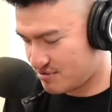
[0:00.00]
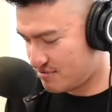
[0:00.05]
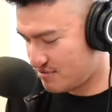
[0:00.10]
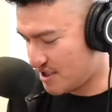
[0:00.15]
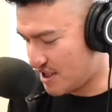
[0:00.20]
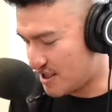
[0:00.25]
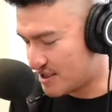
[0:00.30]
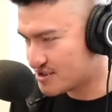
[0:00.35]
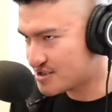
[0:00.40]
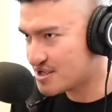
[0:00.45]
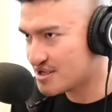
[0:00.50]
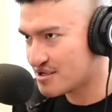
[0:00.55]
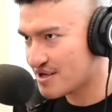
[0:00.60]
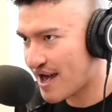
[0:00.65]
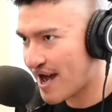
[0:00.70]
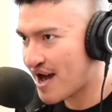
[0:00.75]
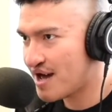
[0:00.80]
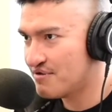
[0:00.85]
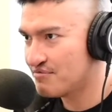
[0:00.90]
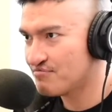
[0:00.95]
get into
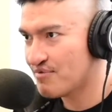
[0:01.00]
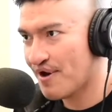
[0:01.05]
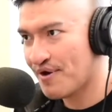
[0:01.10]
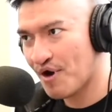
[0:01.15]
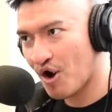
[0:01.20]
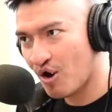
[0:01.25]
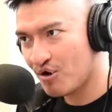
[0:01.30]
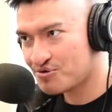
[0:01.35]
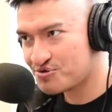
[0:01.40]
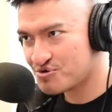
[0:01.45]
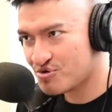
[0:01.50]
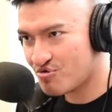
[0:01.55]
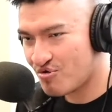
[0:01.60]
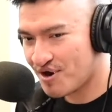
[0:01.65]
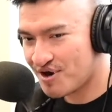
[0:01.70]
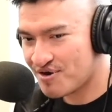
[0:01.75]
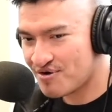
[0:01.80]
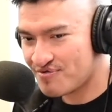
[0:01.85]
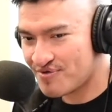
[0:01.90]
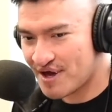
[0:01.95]
that and also
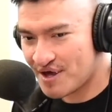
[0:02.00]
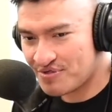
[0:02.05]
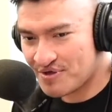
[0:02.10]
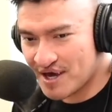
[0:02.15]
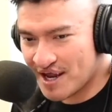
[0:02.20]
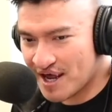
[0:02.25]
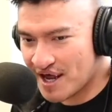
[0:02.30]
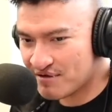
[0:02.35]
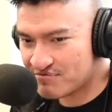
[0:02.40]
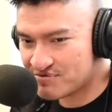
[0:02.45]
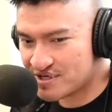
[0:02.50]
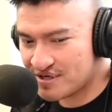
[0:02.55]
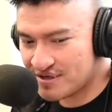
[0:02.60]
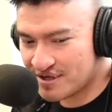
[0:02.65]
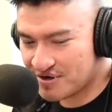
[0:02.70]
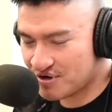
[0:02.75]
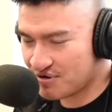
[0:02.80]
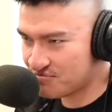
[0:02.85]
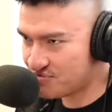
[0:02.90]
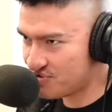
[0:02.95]
acquire that
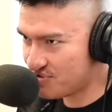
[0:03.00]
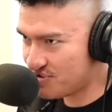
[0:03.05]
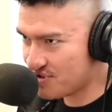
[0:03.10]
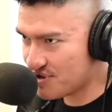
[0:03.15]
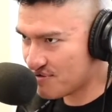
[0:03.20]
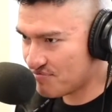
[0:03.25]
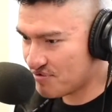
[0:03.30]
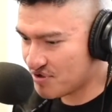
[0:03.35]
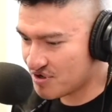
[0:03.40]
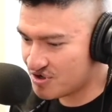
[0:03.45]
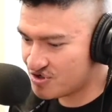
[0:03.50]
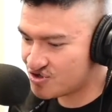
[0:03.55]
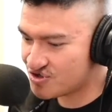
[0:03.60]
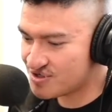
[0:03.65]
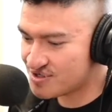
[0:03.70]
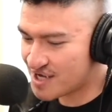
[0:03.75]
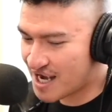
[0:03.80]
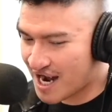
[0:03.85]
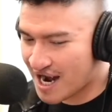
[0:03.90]
NFT that comes with their purchase?